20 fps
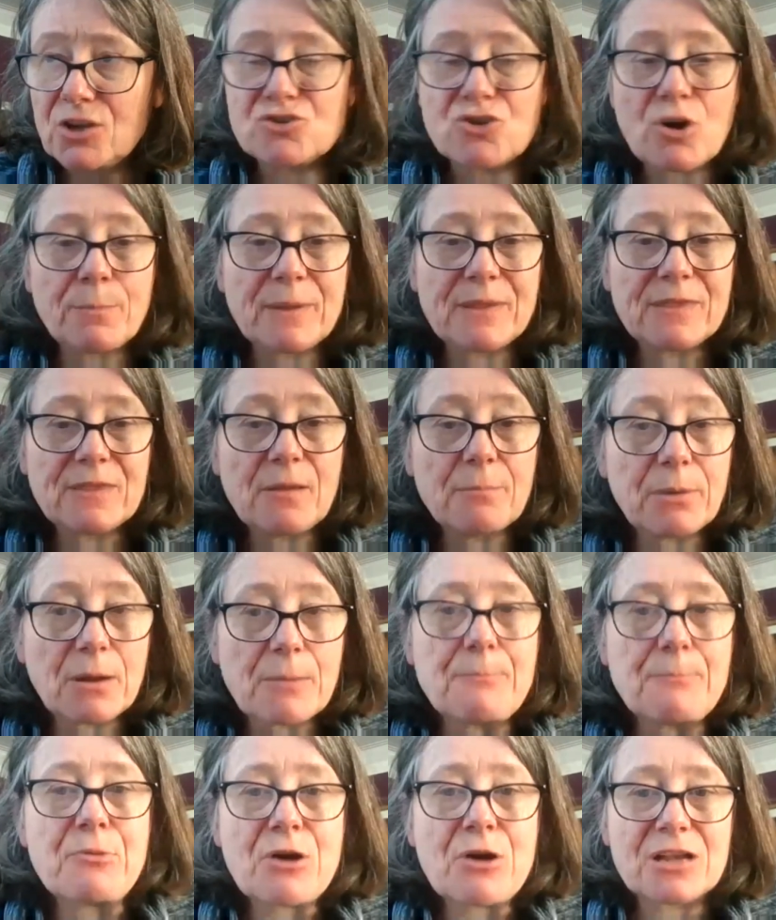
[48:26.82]
are dropping their
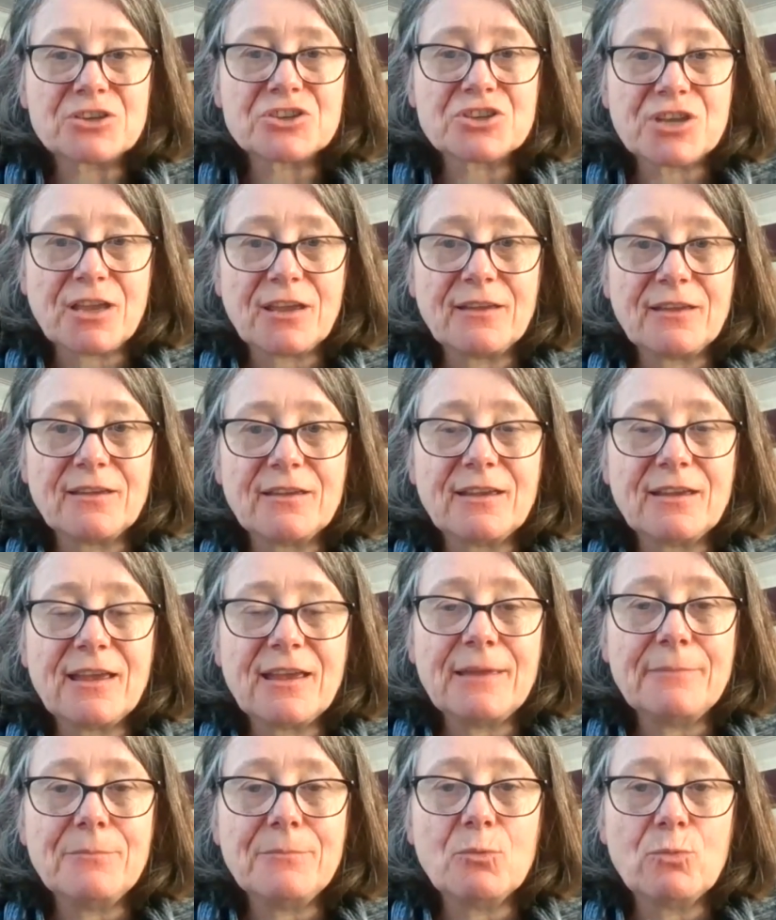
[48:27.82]
blood pressure
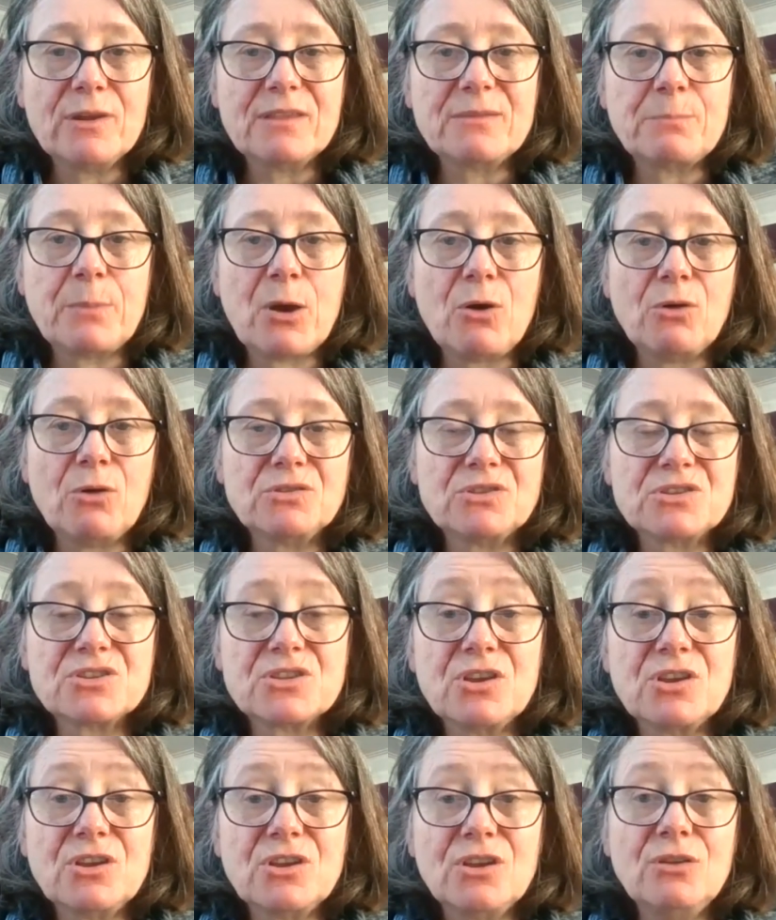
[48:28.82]
um, with
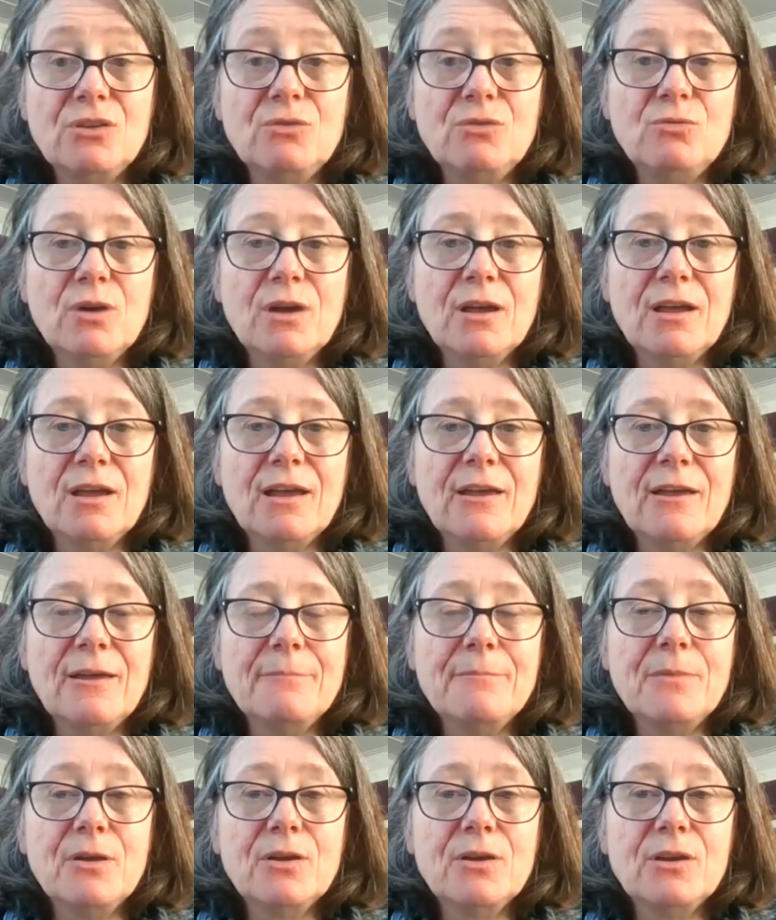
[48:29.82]
POTS who
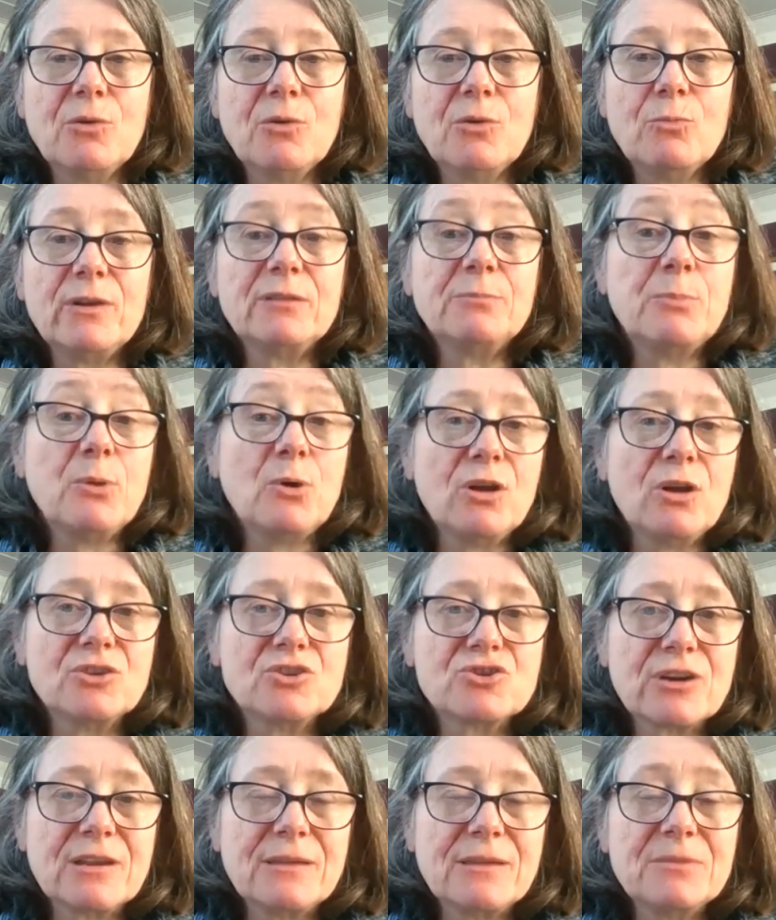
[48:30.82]
um, will put
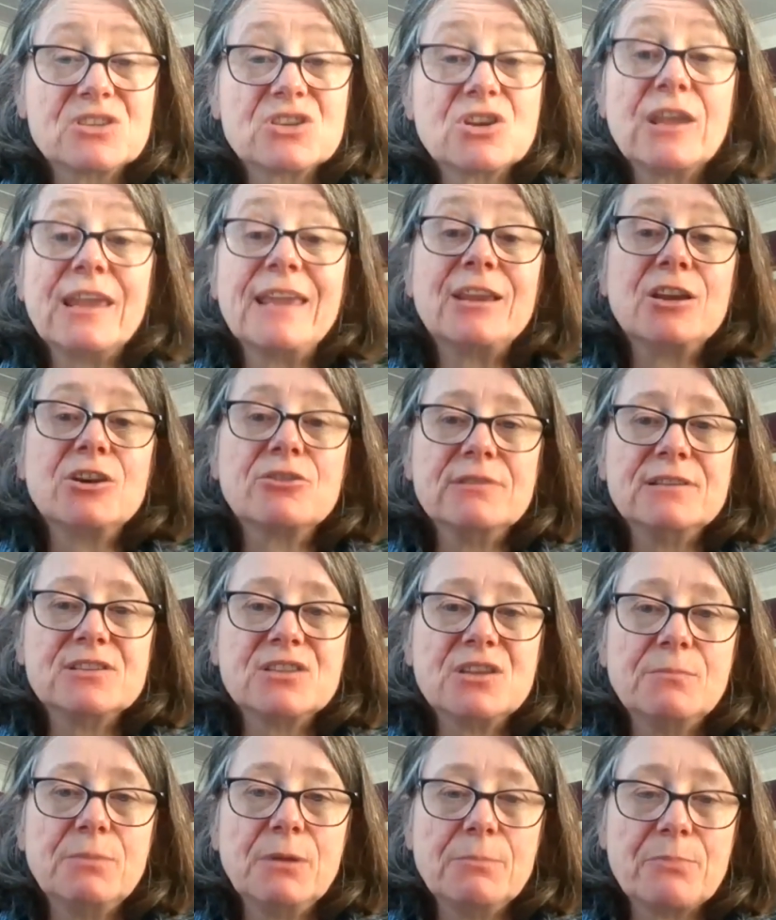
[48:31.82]
on treatment to
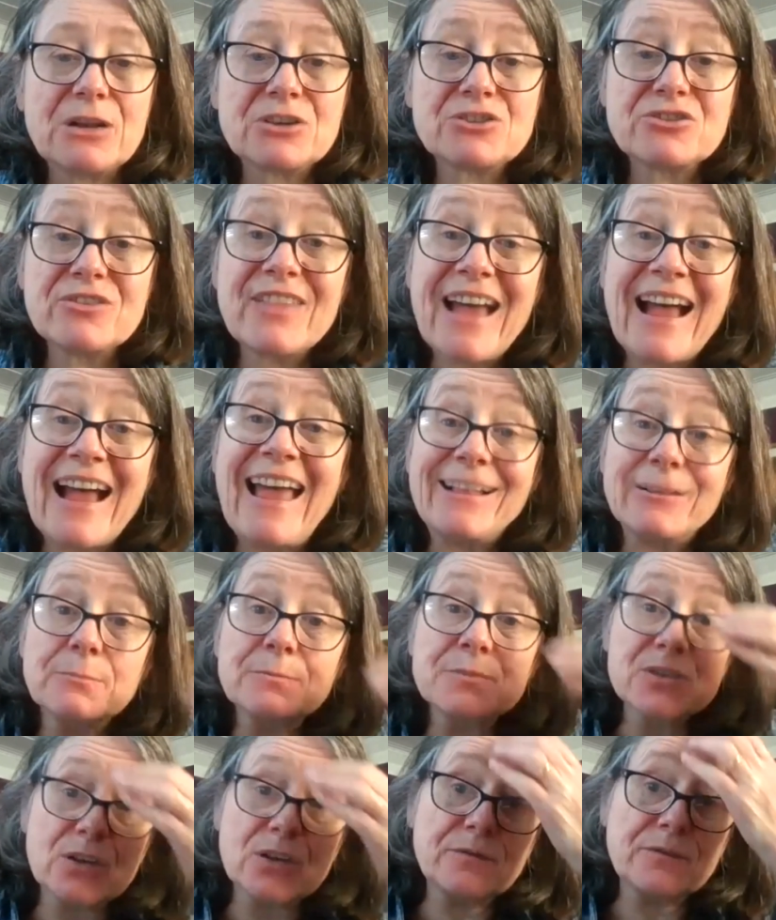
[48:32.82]
increase their blood pressure, and that
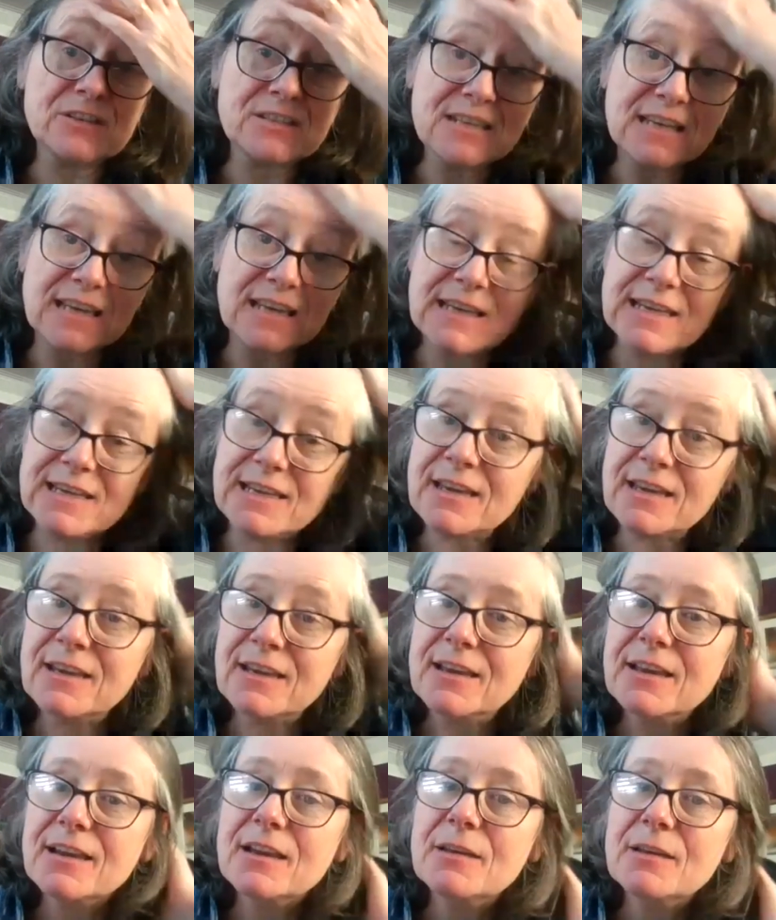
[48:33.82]
helps the fatigue.
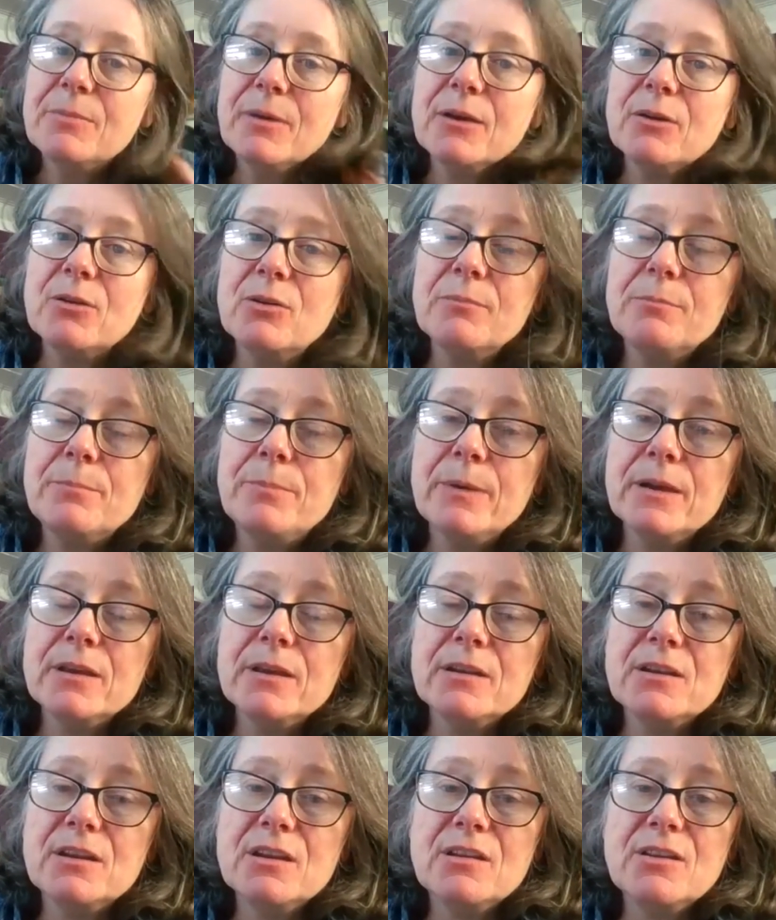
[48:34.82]
But,
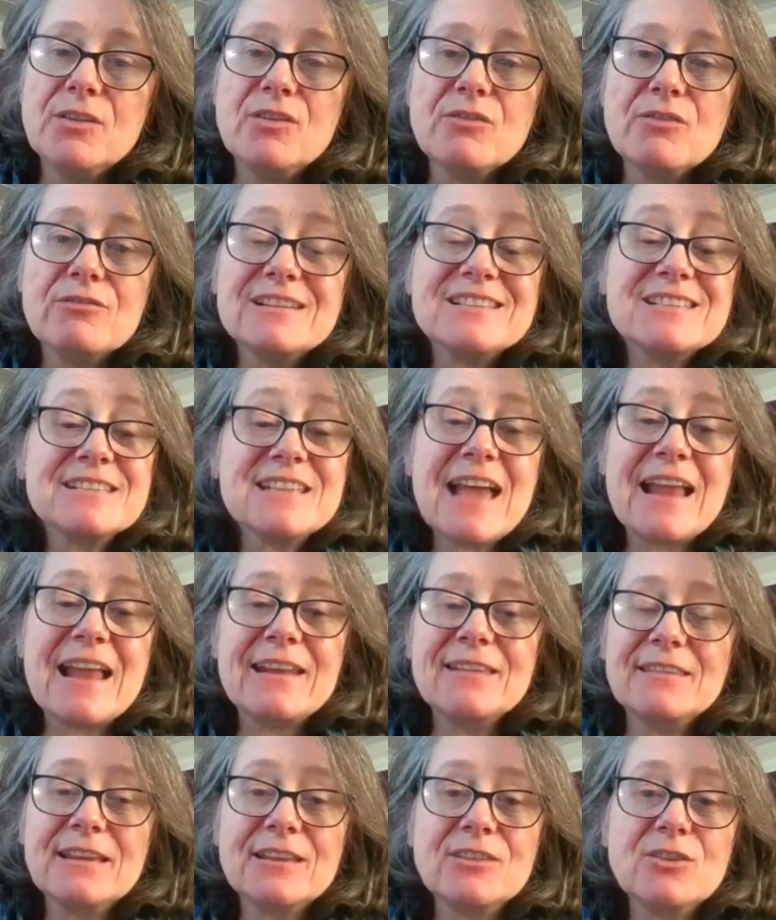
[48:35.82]
but there isn't
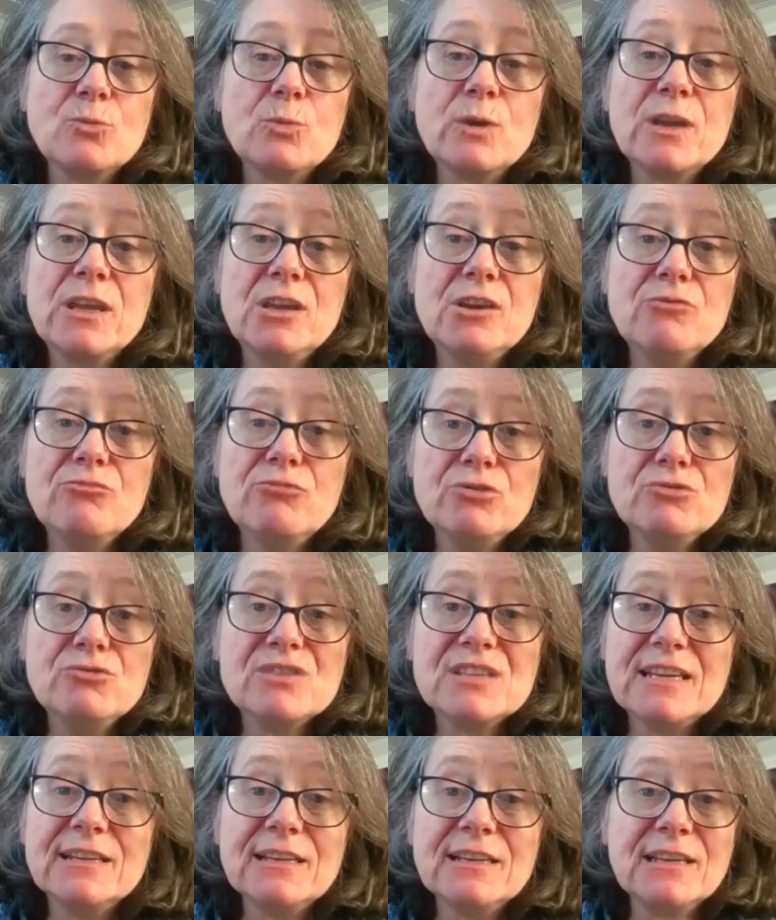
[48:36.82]
anything that we
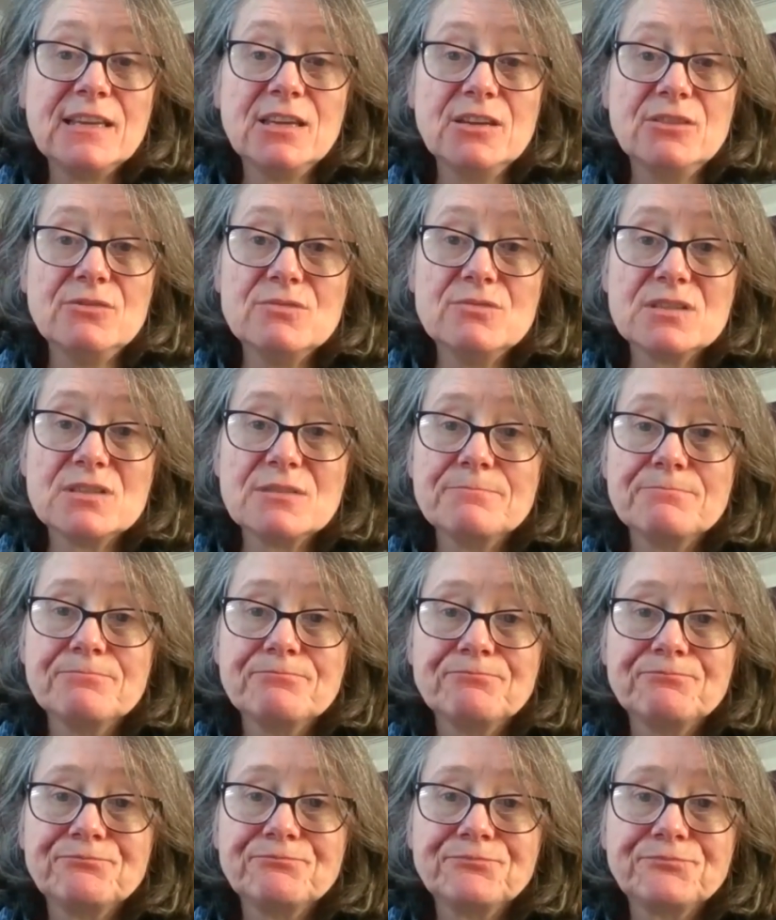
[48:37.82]
routinely use.
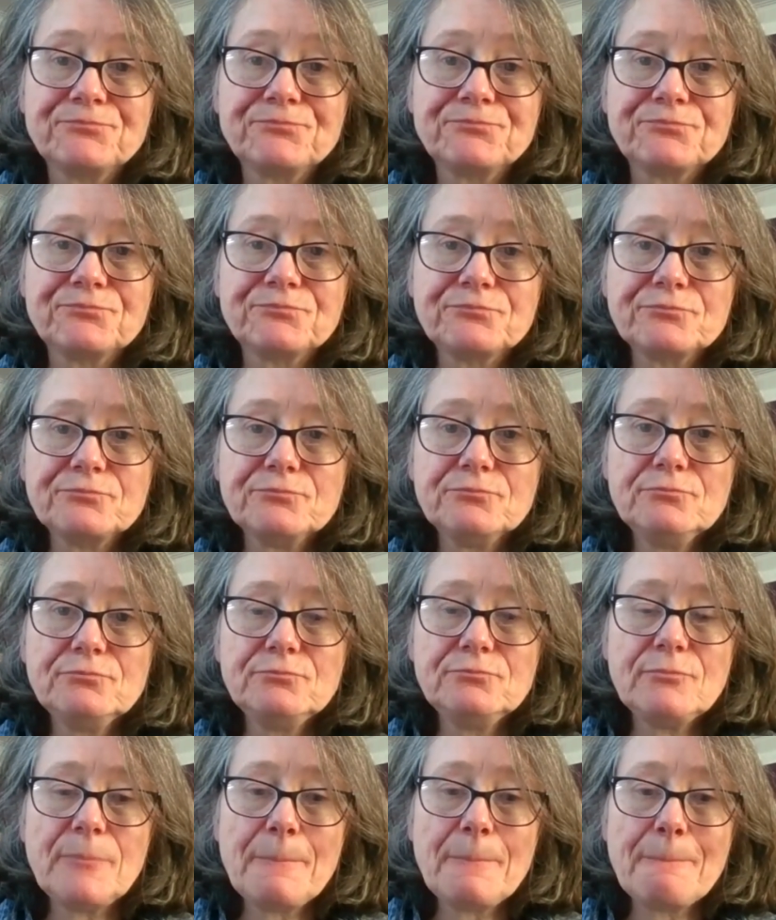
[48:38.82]

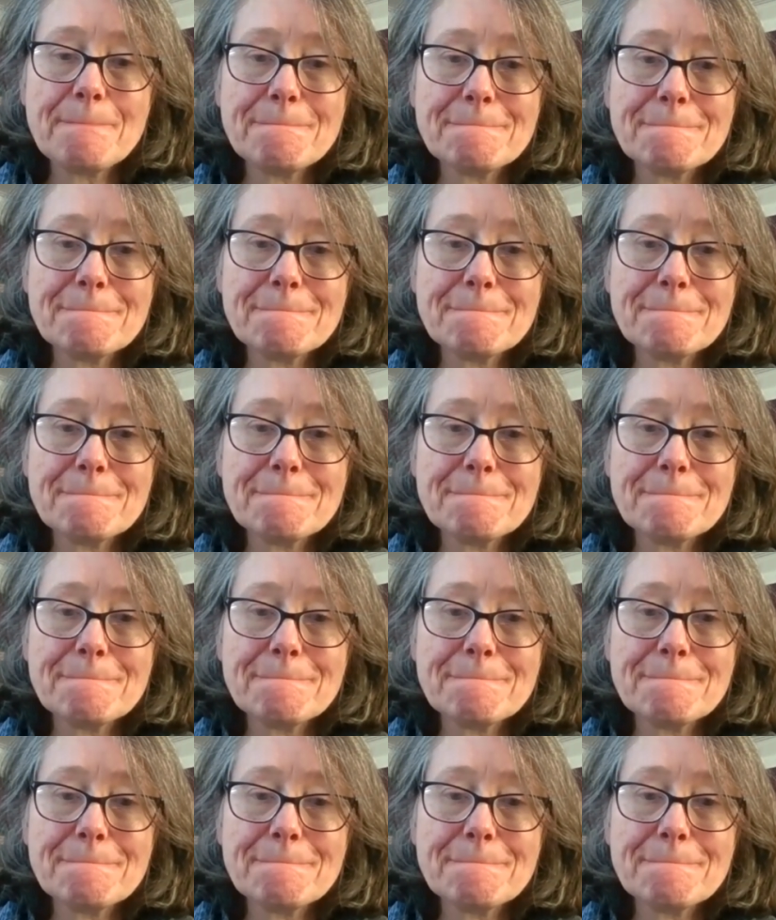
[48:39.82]
Okay,